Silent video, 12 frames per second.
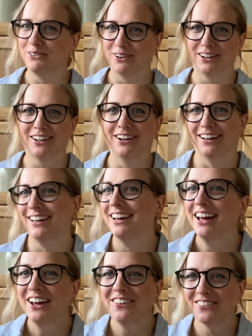We're good,
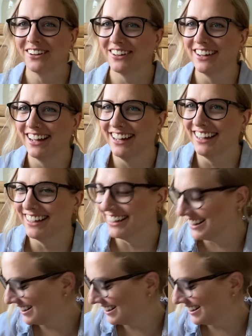we're good.